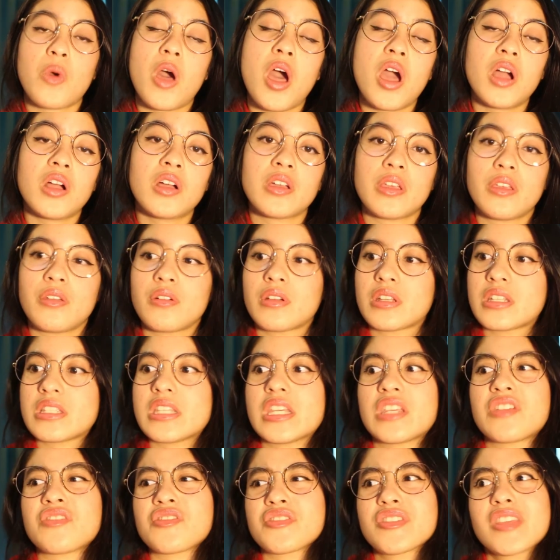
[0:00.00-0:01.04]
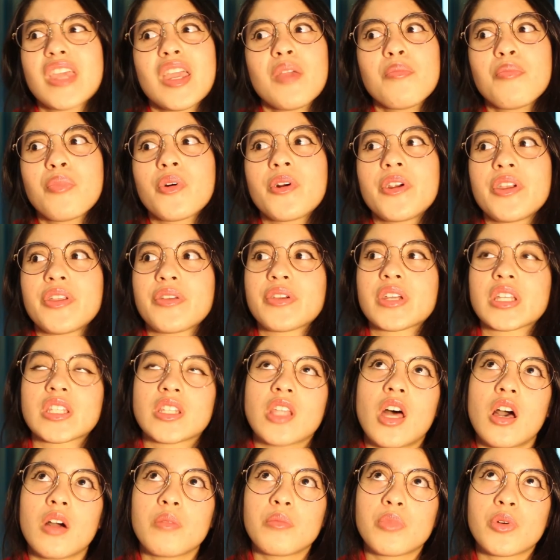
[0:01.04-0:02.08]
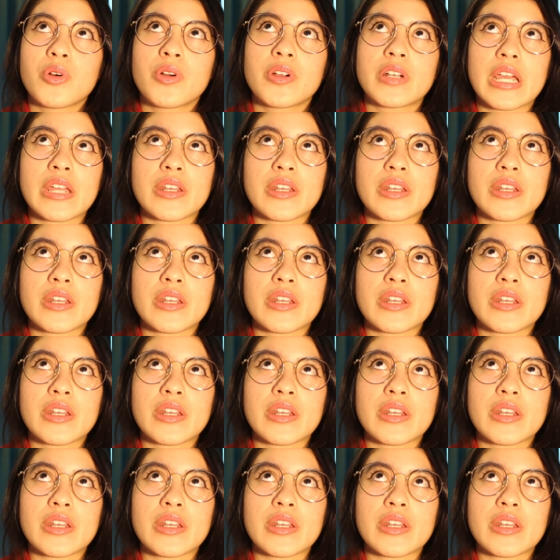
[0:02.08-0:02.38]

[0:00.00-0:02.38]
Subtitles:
walk, you can take your skateboard, you can longboard.